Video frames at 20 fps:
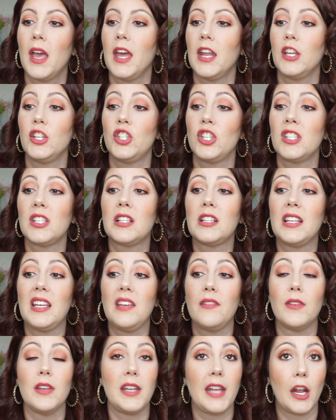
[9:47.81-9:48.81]
It's just a
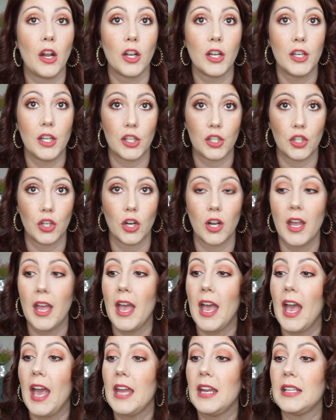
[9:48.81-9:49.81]
leave-in hair conditioner
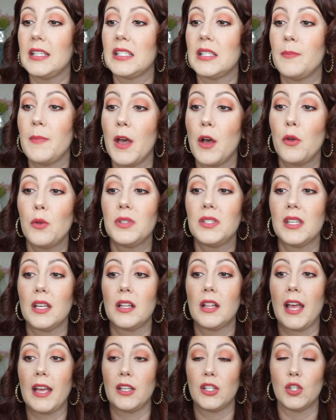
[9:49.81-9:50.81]
and it smells
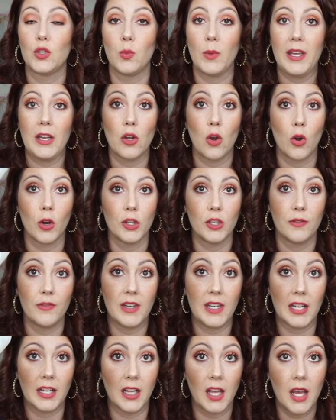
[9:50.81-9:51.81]
like sweet orange
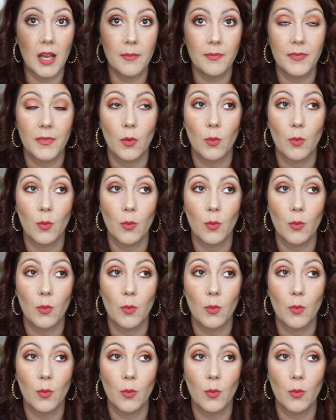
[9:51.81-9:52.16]
vanilla,